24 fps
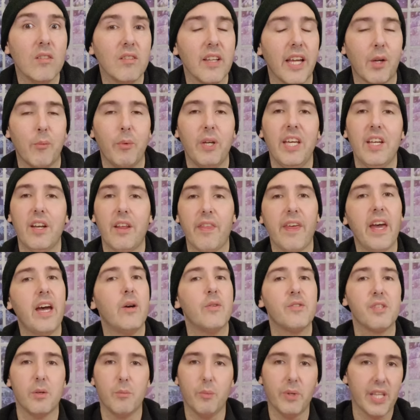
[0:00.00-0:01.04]
Like we hit a
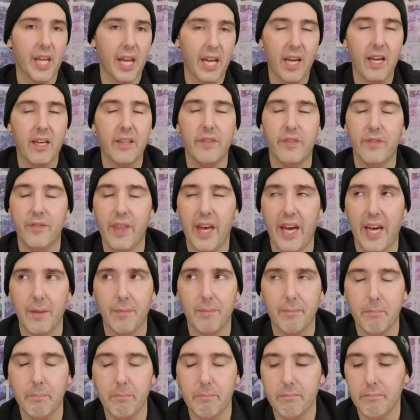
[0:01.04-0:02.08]
thousand when they had that
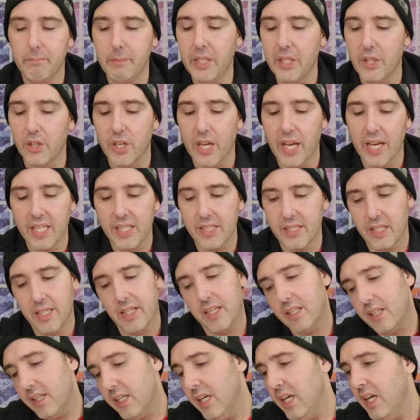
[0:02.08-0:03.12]
meter you had to
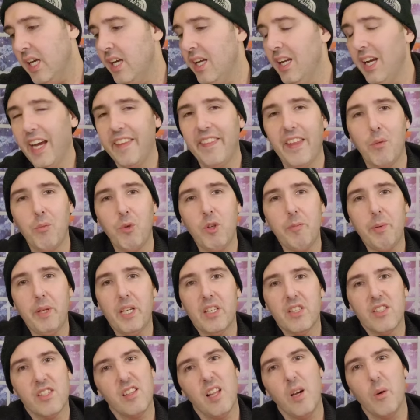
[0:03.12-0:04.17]
hit, and then we've been a
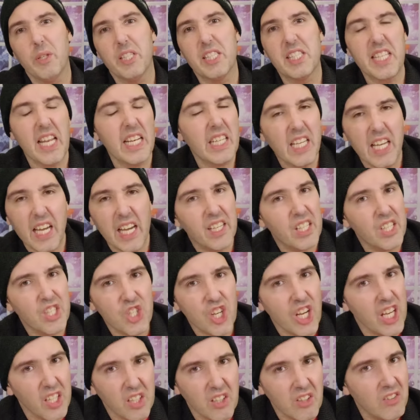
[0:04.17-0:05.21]
slow and steady kind of
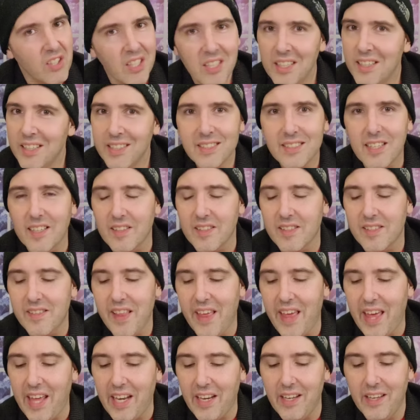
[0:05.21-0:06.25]
channel since
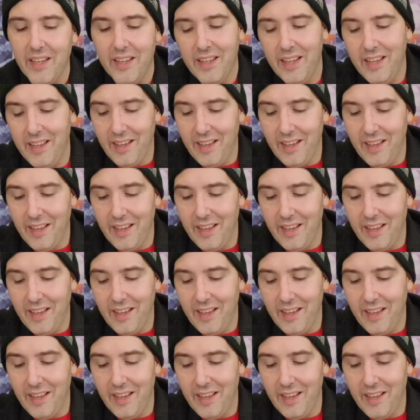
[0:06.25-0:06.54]
then.